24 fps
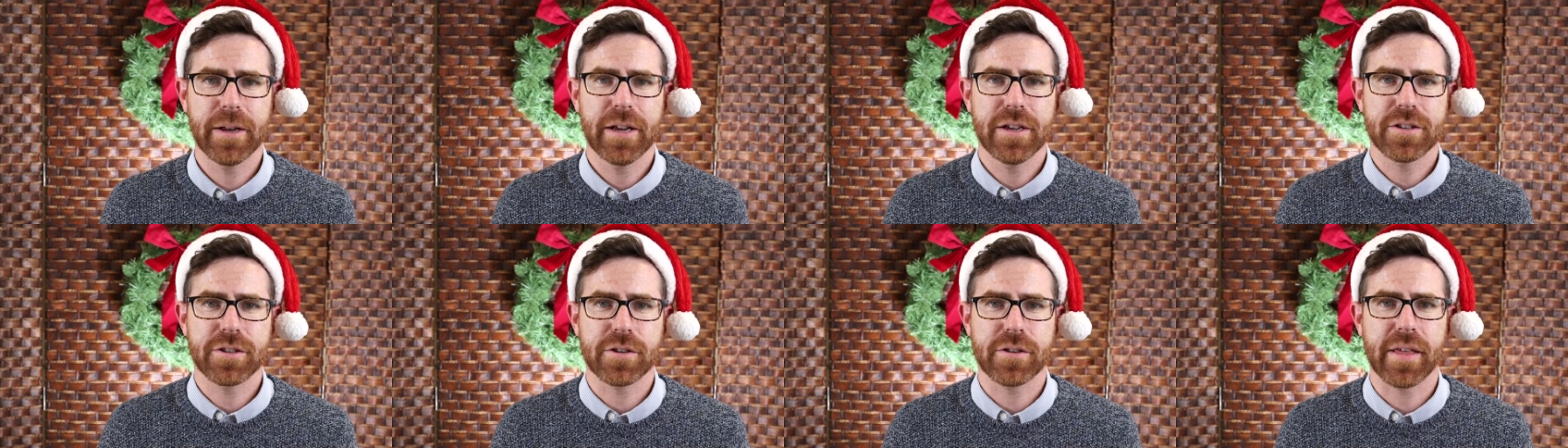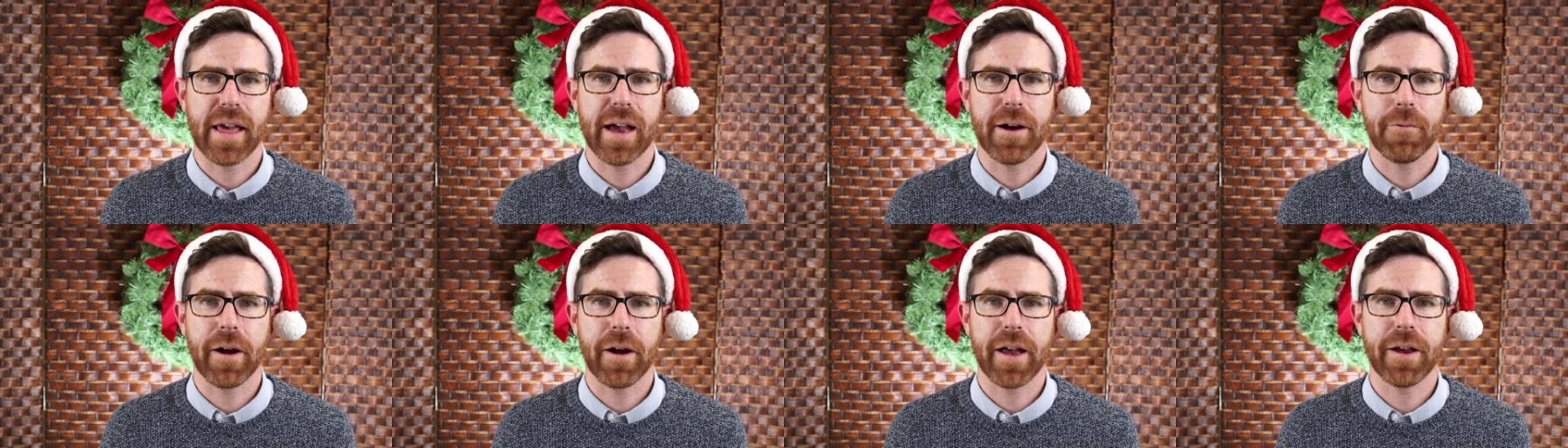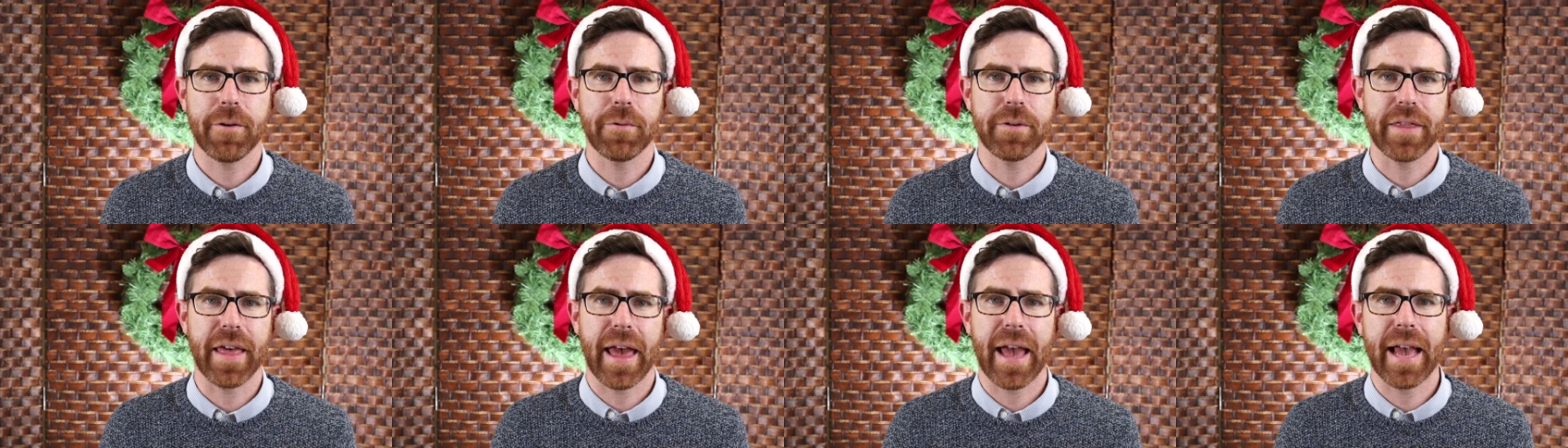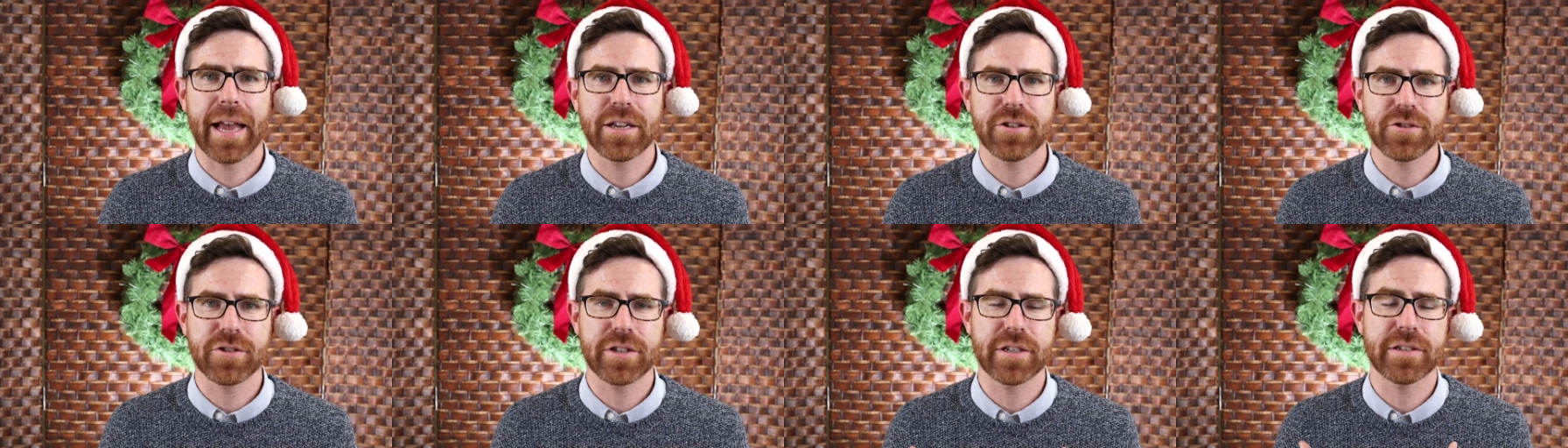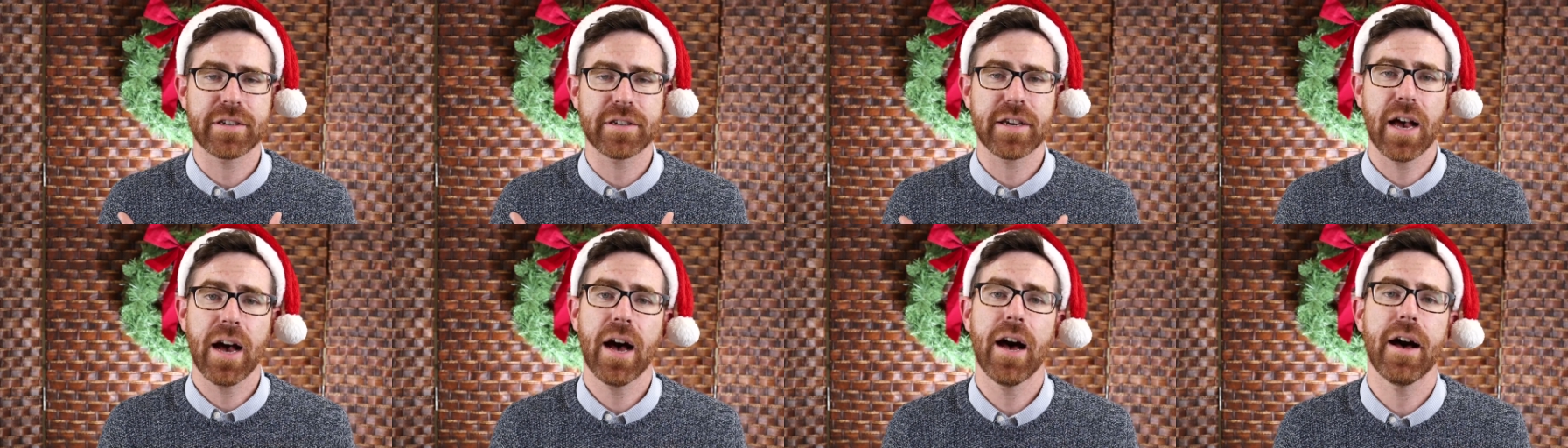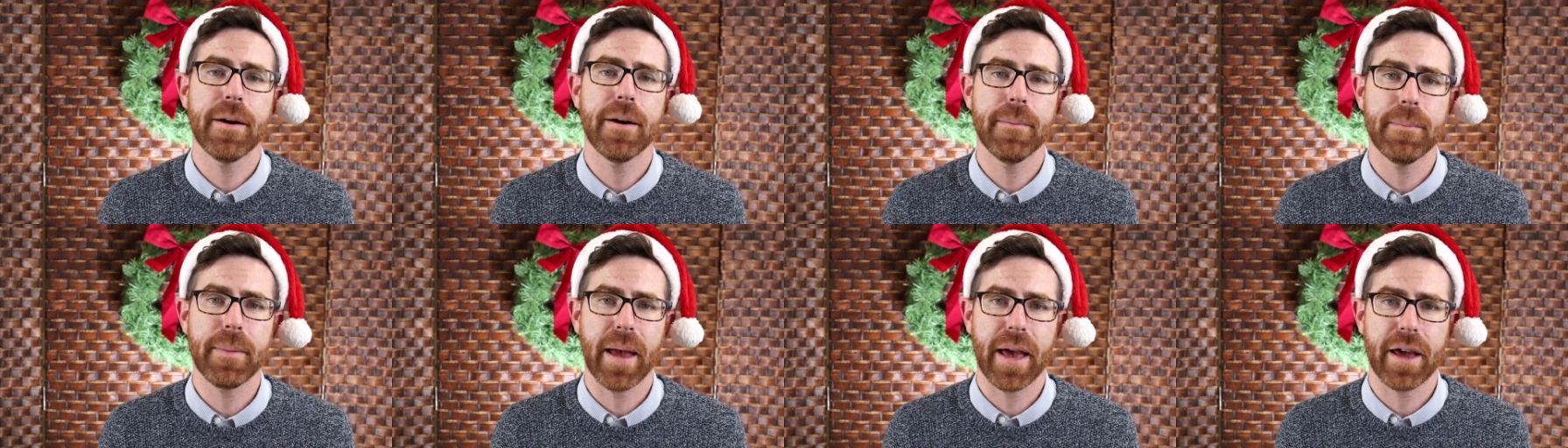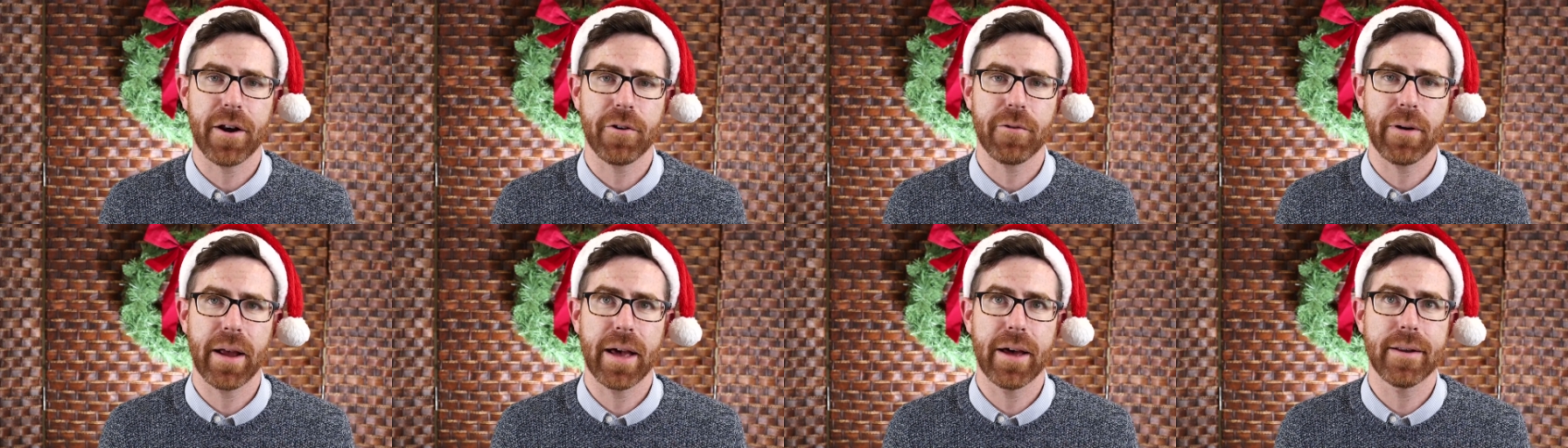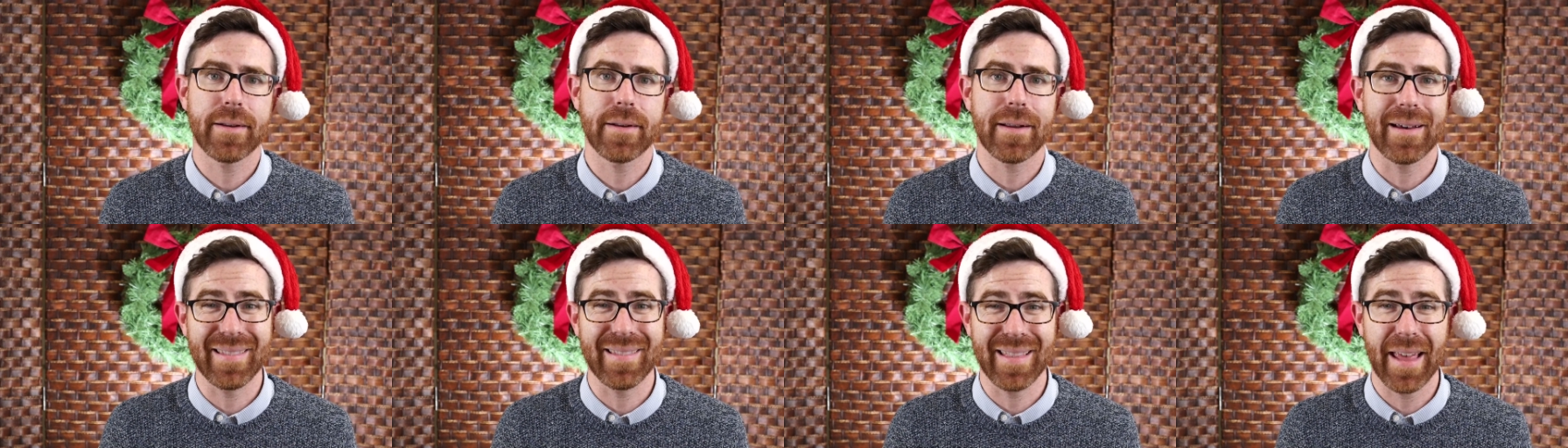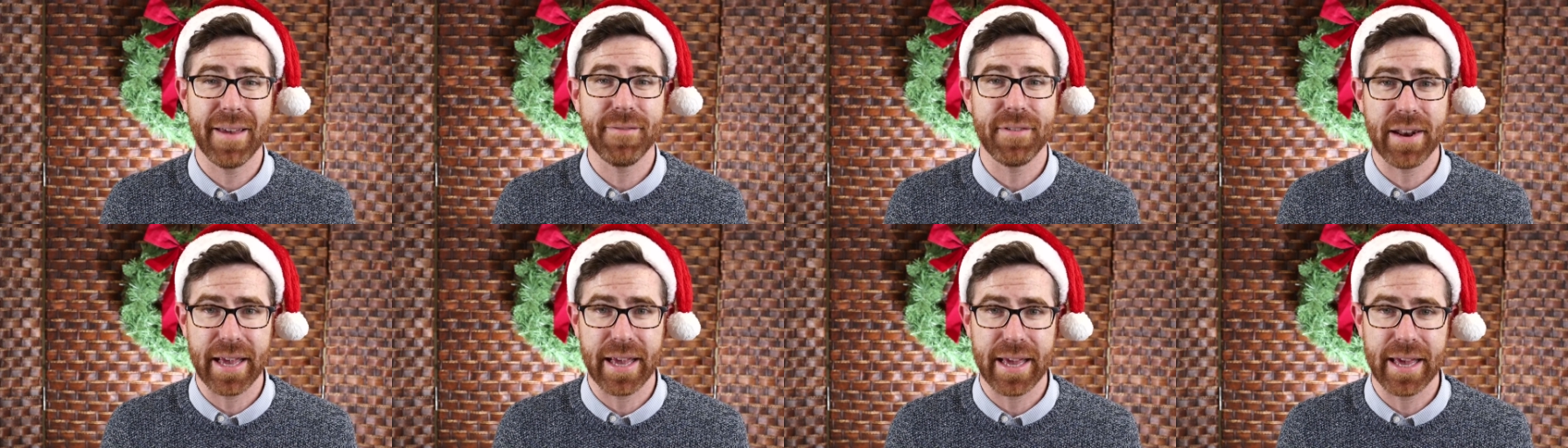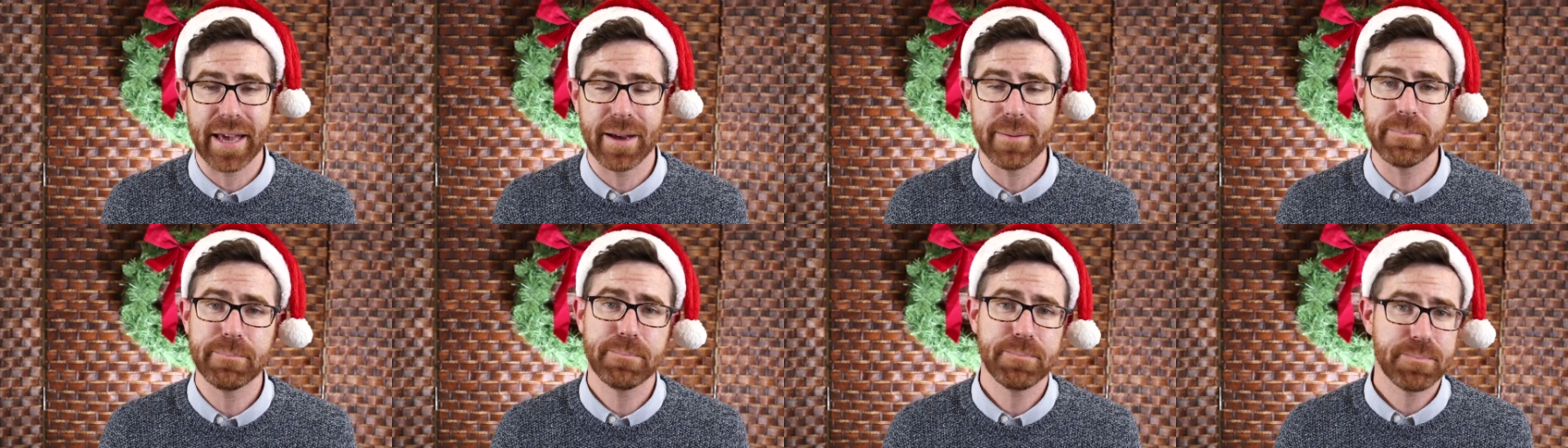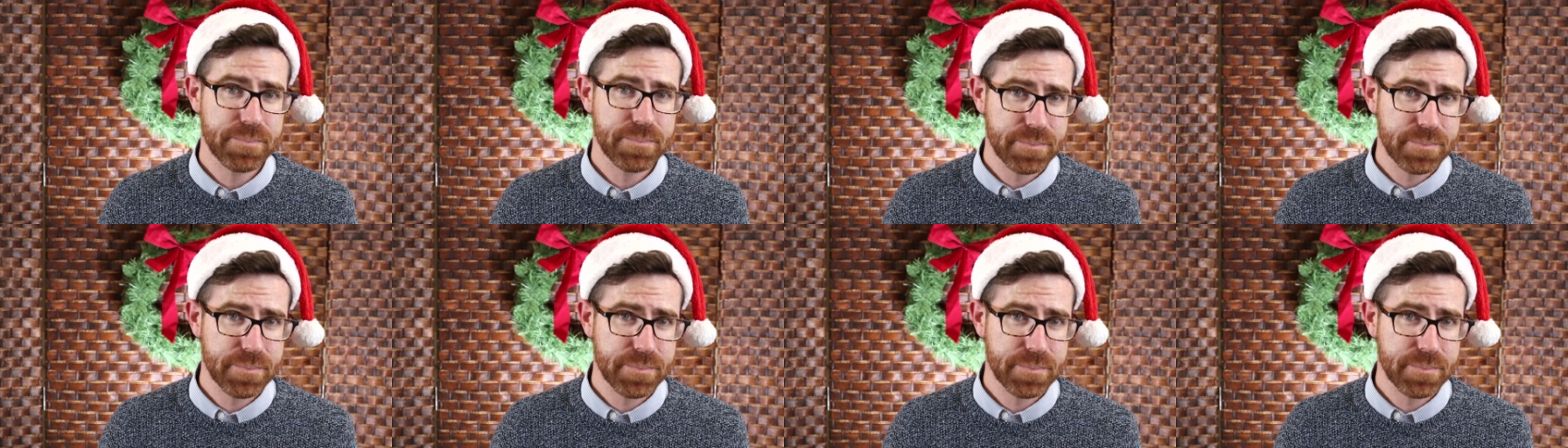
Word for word: So that way, when the agencies come at around 11 a.m.,